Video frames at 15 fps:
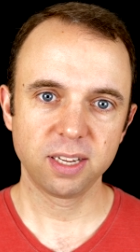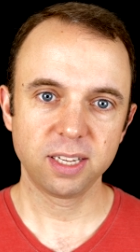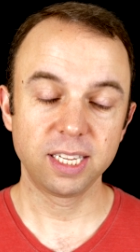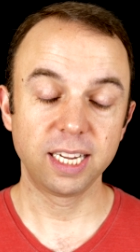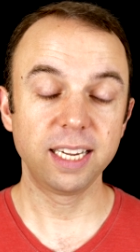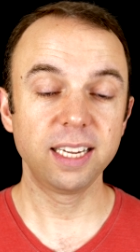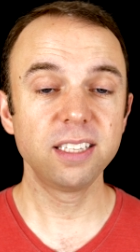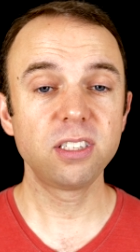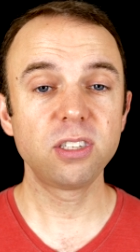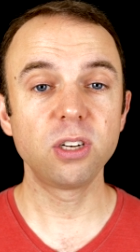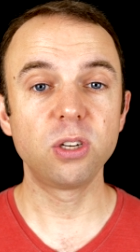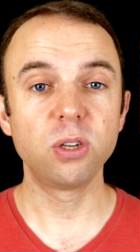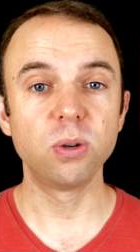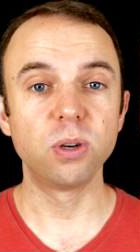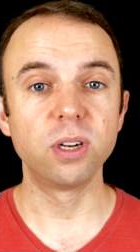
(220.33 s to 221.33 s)
They
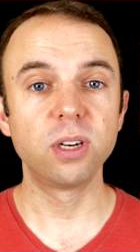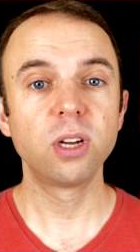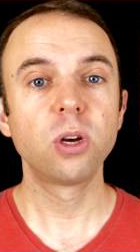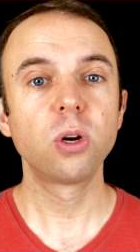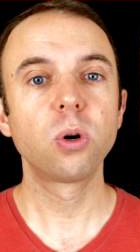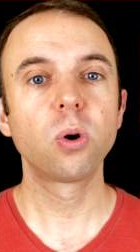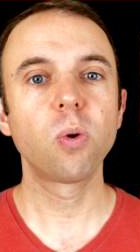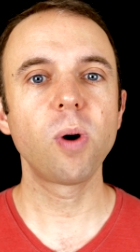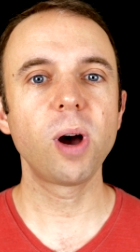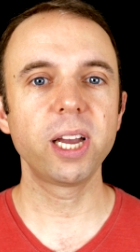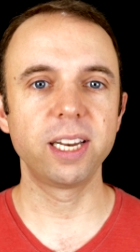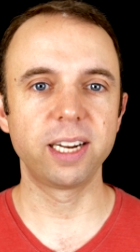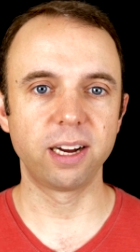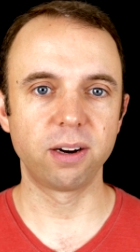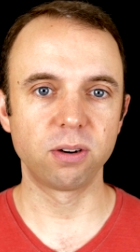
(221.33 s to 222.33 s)
instituted
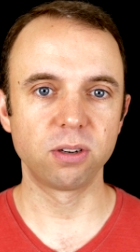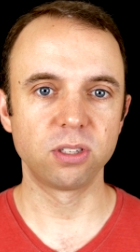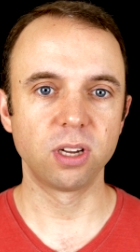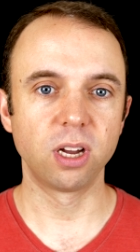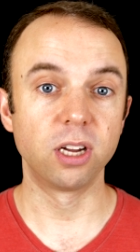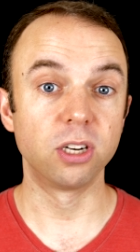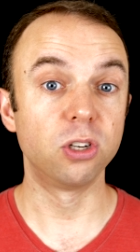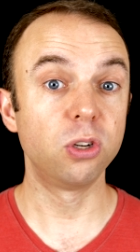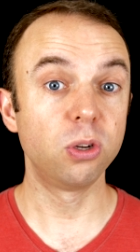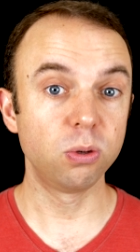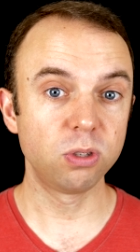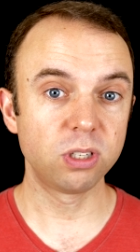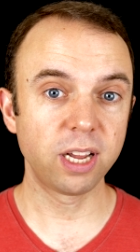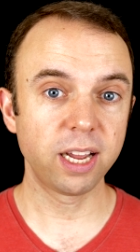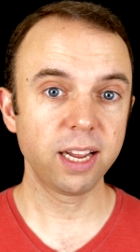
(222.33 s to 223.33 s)
quiet hours on
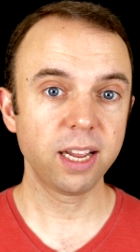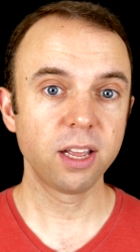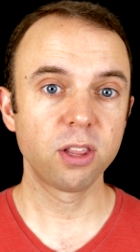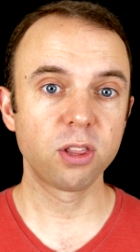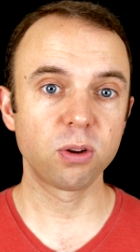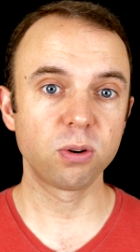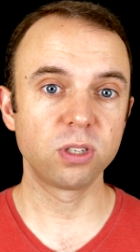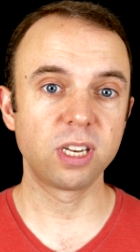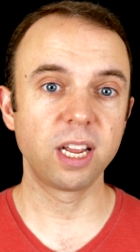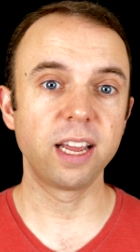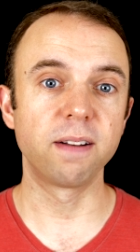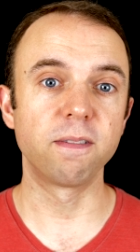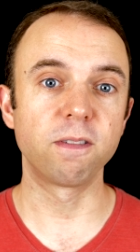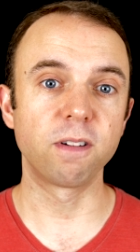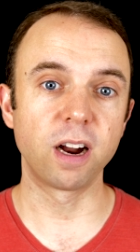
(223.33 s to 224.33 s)
Tuesday, Thursday,
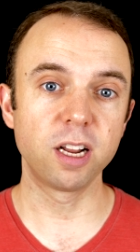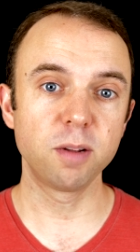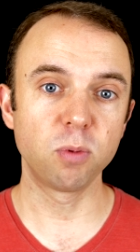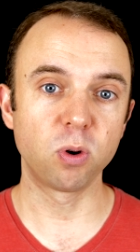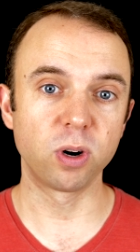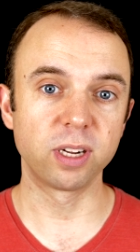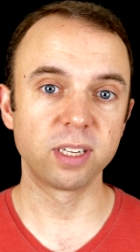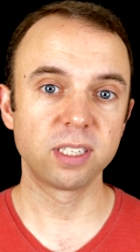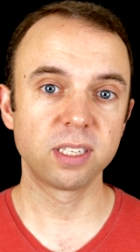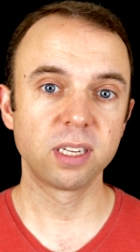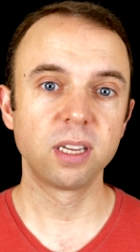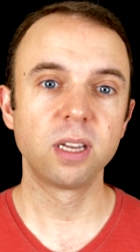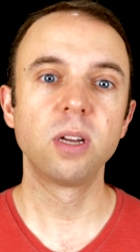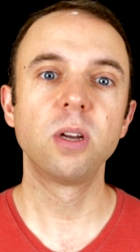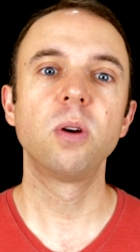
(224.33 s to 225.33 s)
and Friday mornings
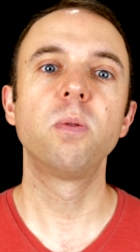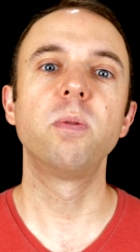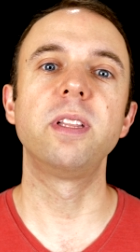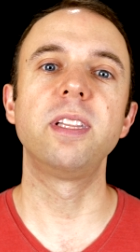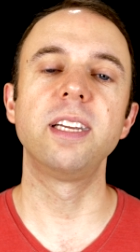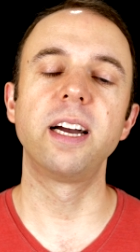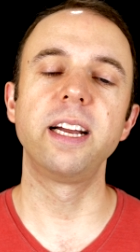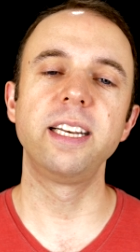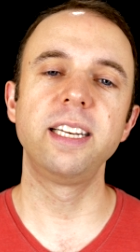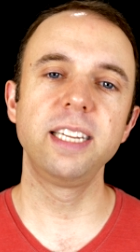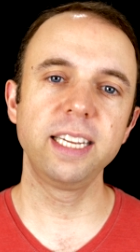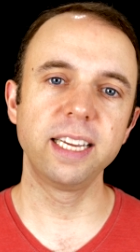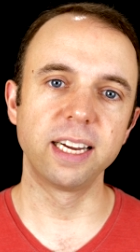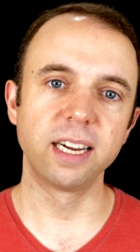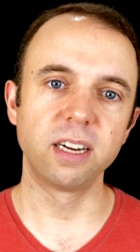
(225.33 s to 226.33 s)
with the
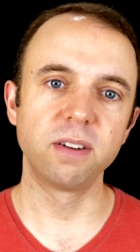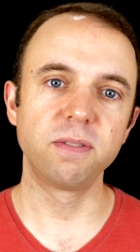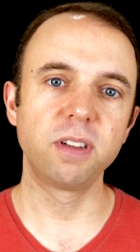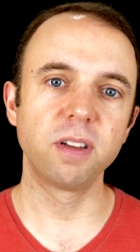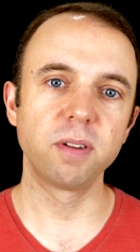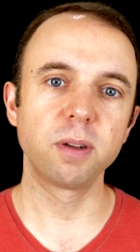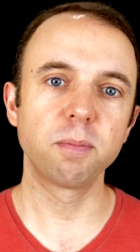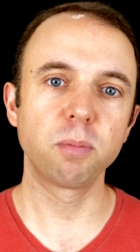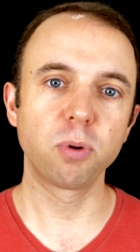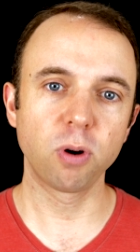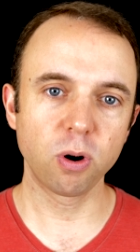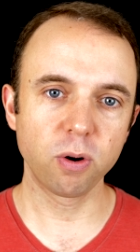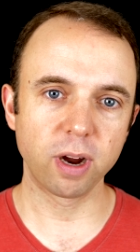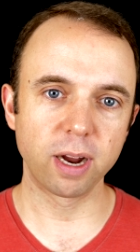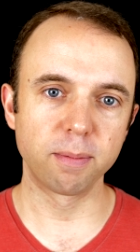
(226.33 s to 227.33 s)
idea of giving
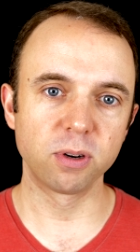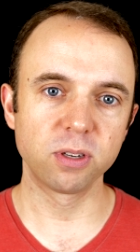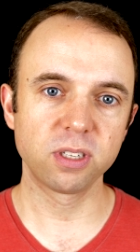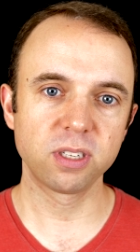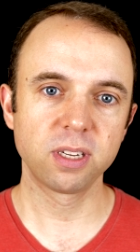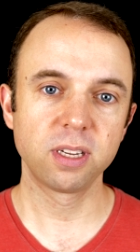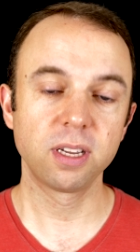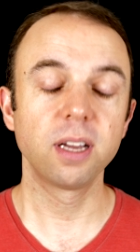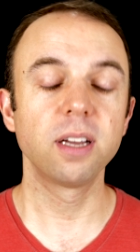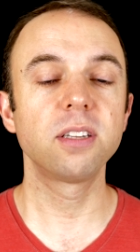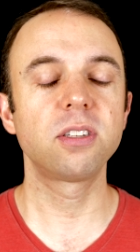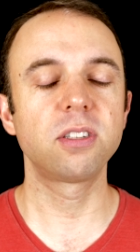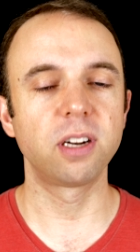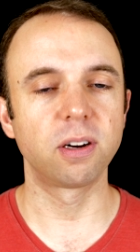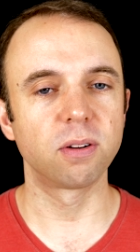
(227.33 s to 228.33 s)
programmers a
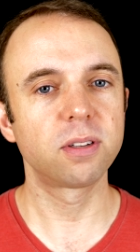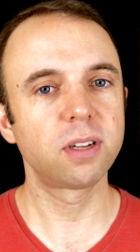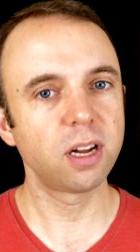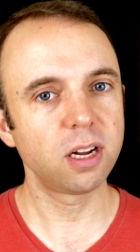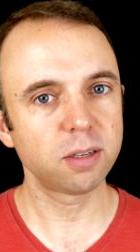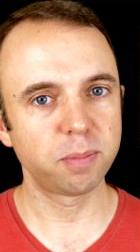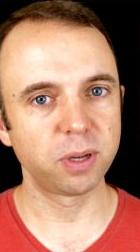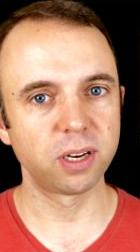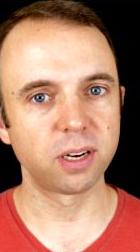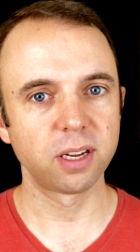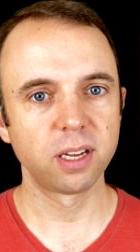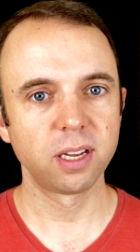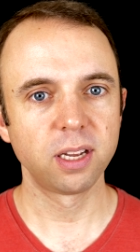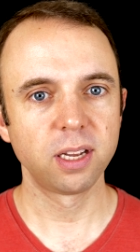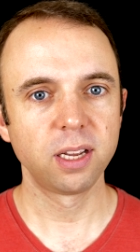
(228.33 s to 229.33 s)
sterile cockpit.
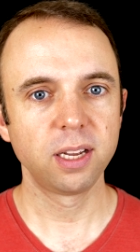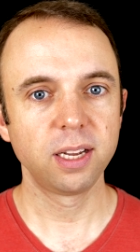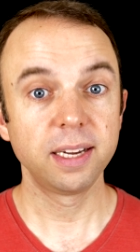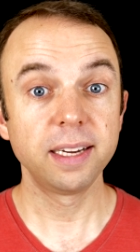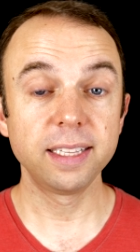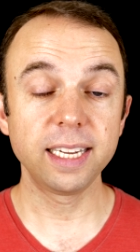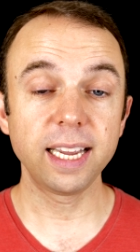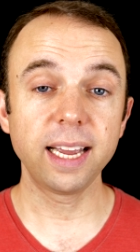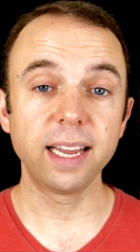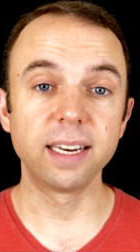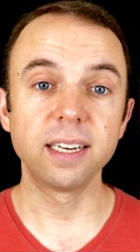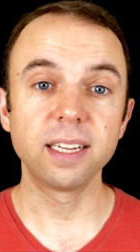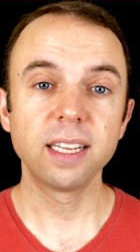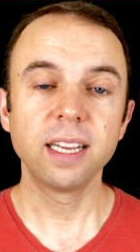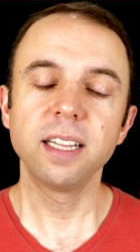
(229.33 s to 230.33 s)
In the
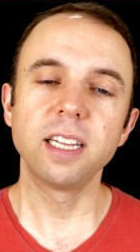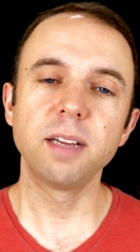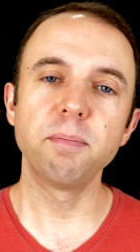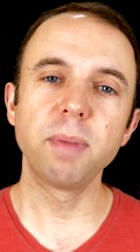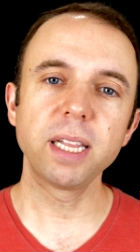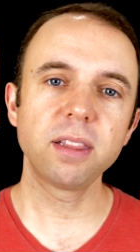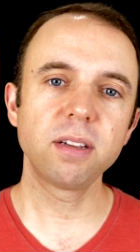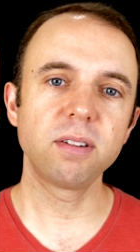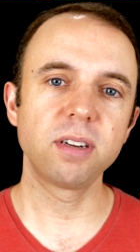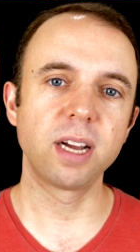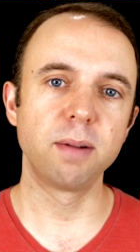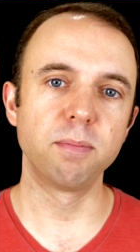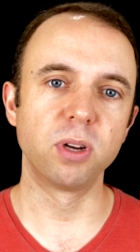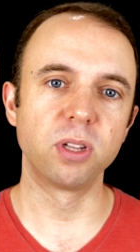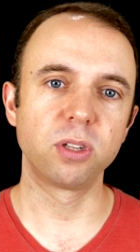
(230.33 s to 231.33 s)
end, they met their
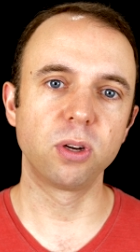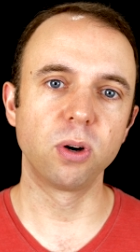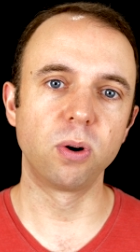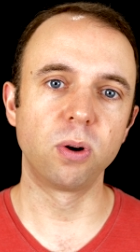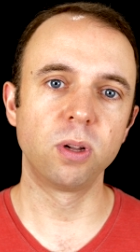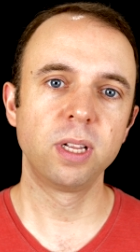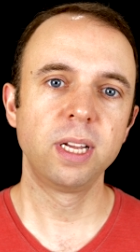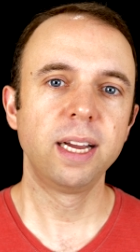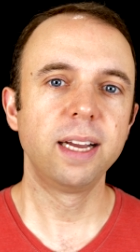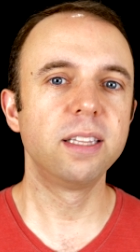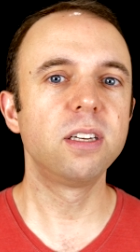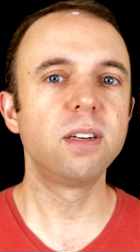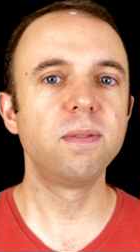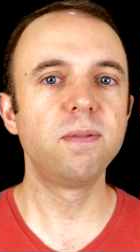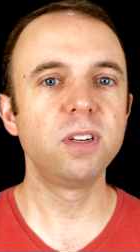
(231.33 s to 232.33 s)
9-month goal, and
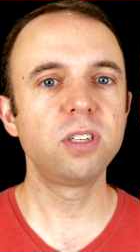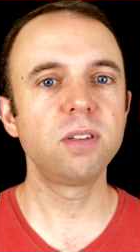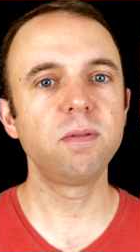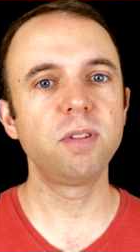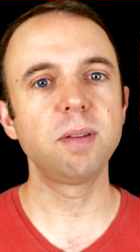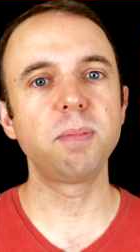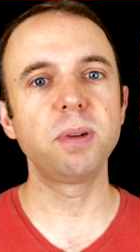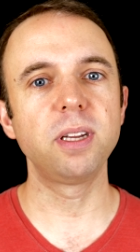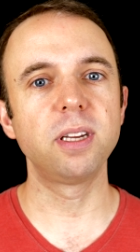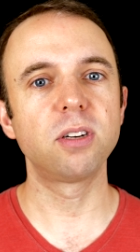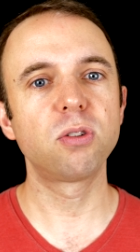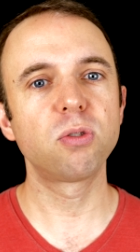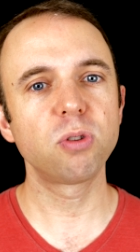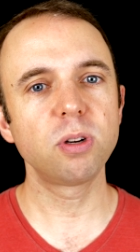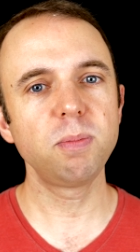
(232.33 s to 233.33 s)
the division VP
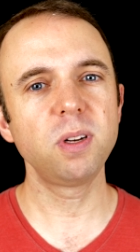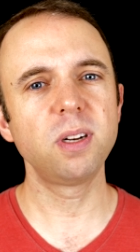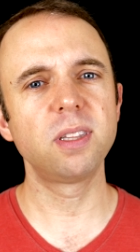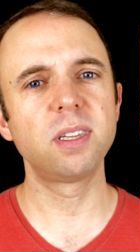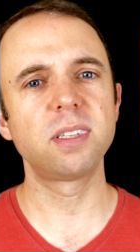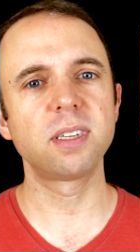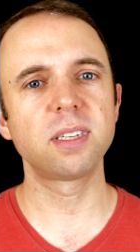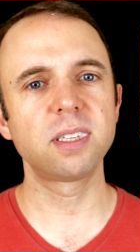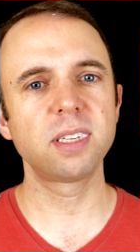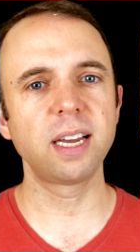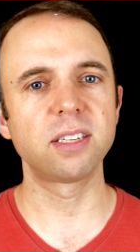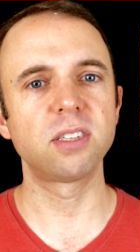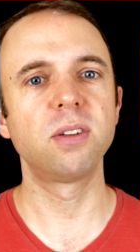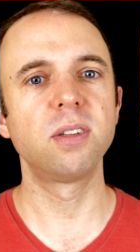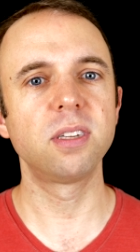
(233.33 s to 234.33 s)
attributed the
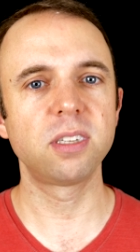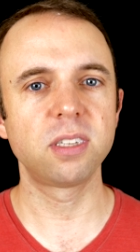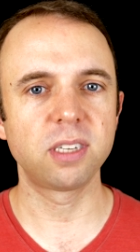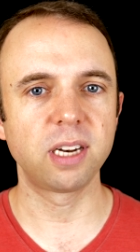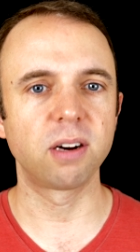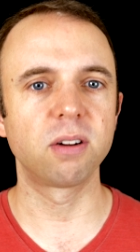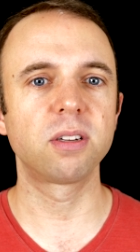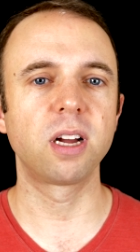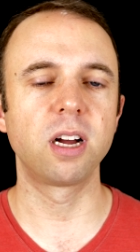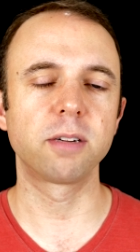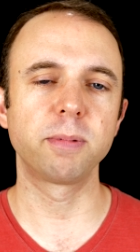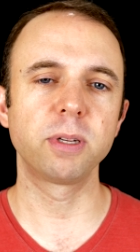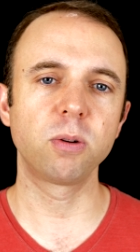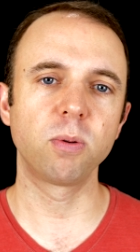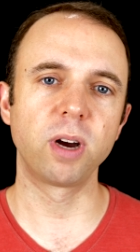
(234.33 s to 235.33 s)
success to the Sterile
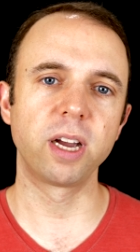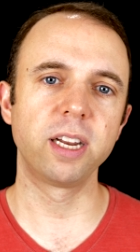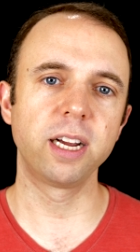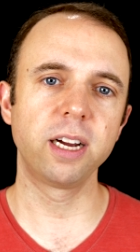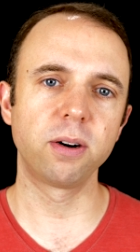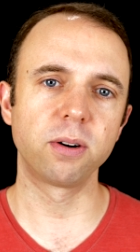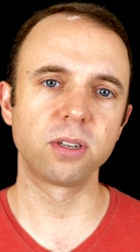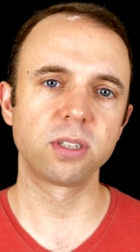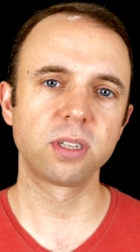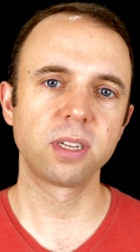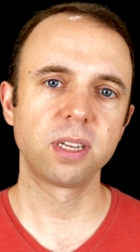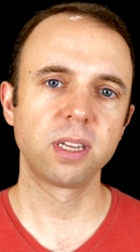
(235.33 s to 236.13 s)
Cockpit quiet hours.